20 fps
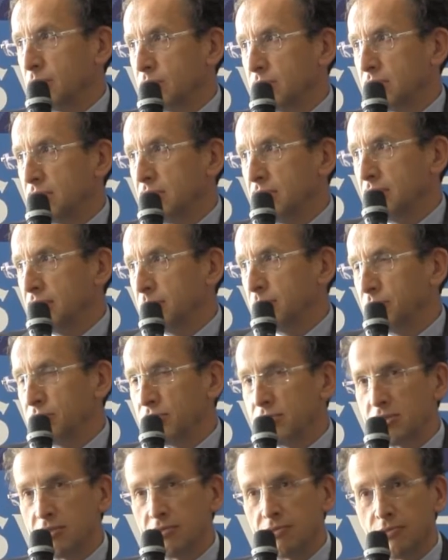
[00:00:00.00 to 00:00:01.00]
was the guilty
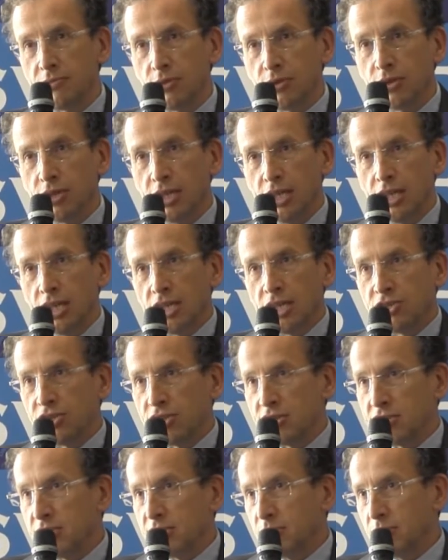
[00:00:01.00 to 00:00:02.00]
person for
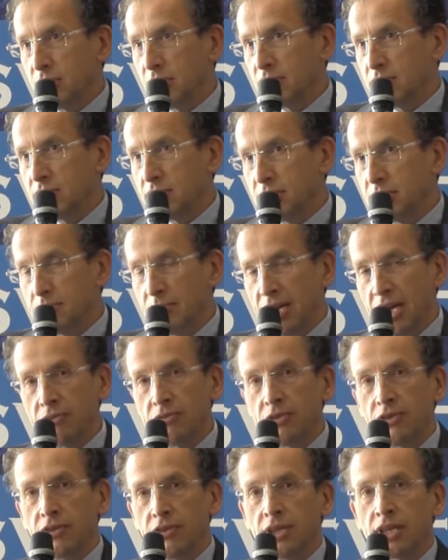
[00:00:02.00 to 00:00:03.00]
just about
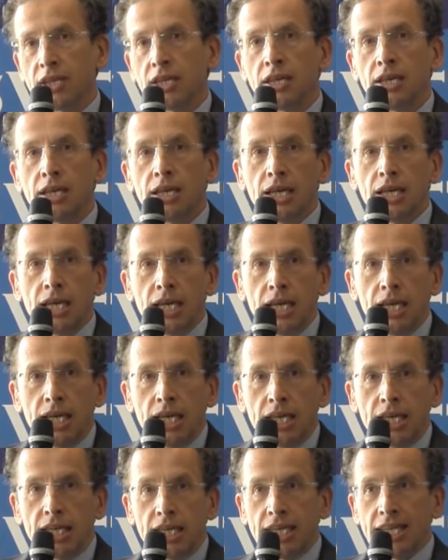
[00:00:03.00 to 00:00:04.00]
everything,
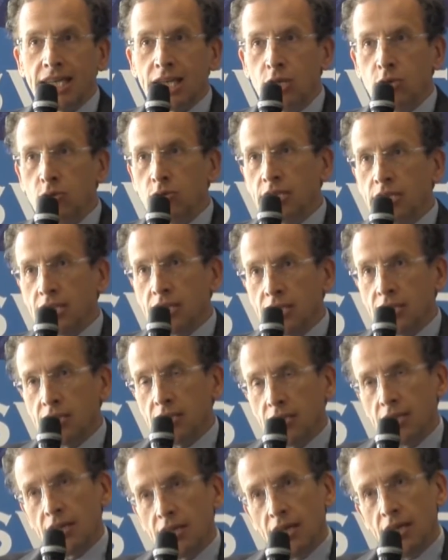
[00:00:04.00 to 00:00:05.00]
including
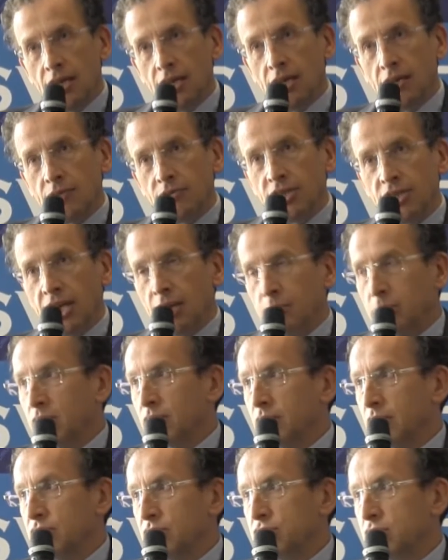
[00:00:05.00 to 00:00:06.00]
the
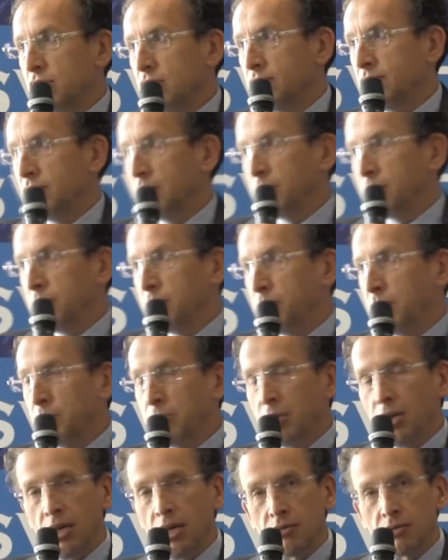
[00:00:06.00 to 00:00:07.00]
emigration of young
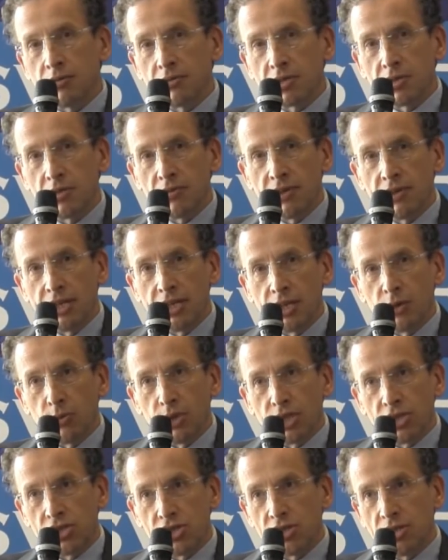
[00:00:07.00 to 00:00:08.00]
people out of Slovenia,
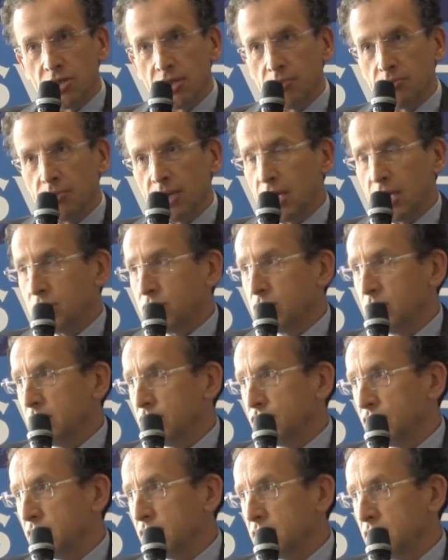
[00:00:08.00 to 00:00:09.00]
which actually
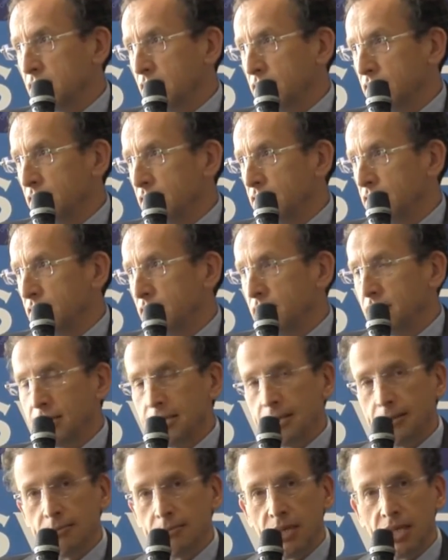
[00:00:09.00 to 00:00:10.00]
just started
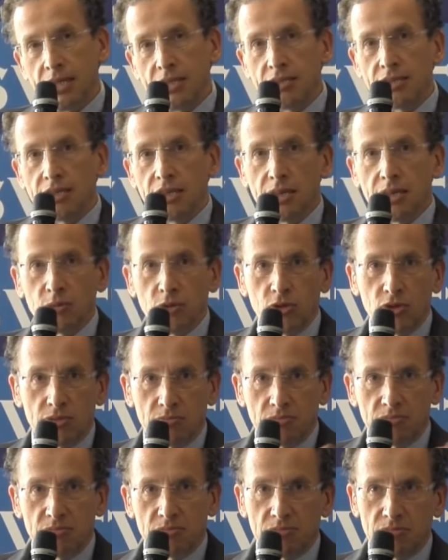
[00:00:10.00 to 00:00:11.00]
at the time, or
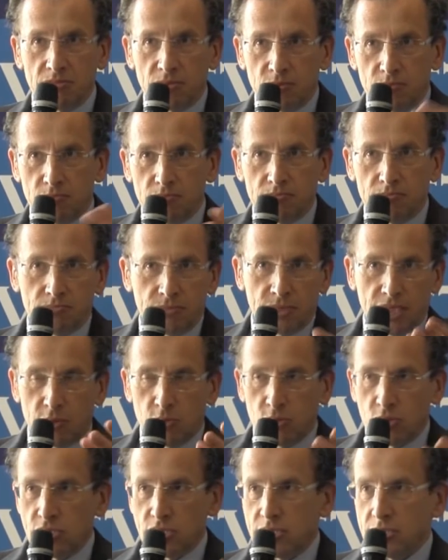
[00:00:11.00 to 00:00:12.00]
it
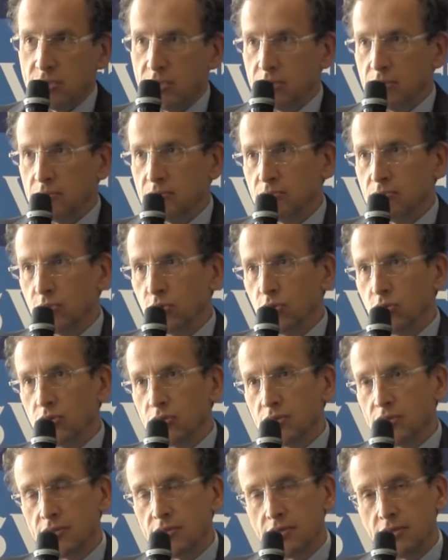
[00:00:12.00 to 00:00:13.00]
was
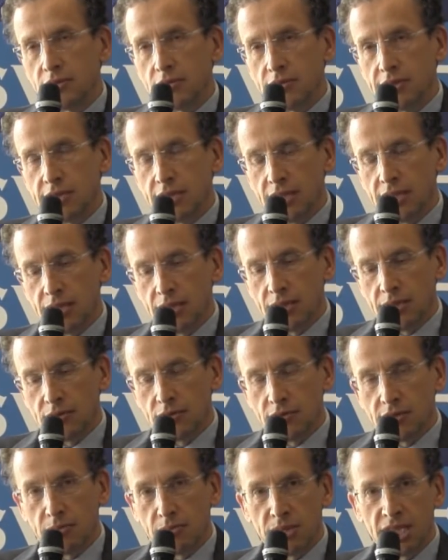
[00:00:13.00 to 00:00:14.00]
brought to the
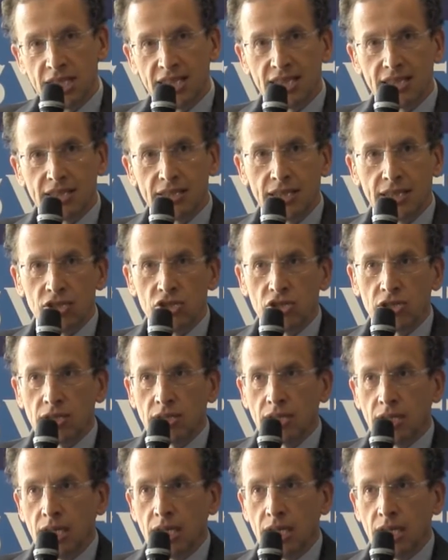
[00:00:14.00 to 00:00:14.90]
media attention.